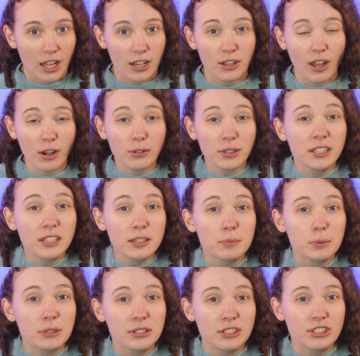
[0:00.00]
Not only did the
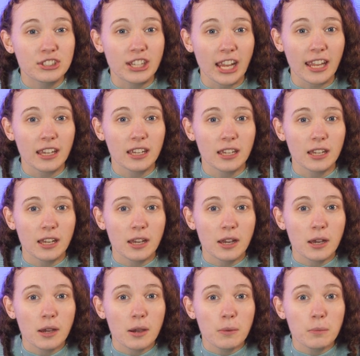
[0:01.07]
prison shake,
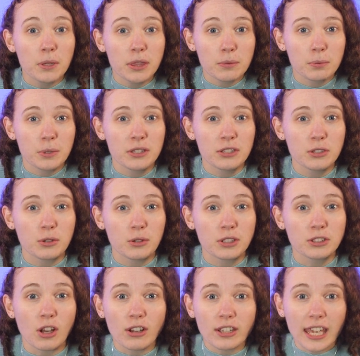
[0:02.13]
but the prison doors
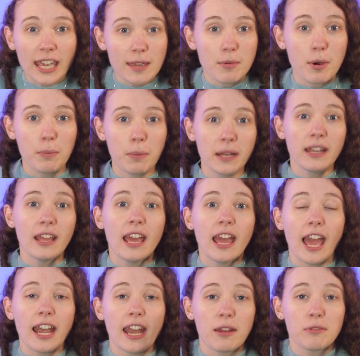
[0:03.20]
all came open
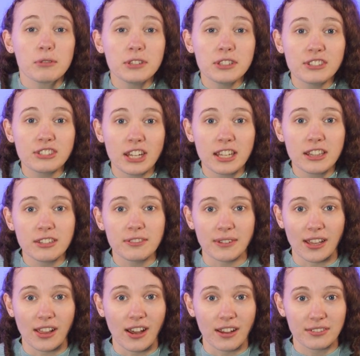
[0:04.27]
and everyone's chains
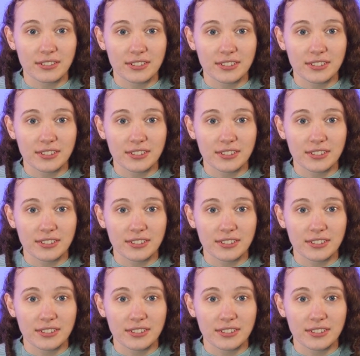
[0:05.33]
fell off.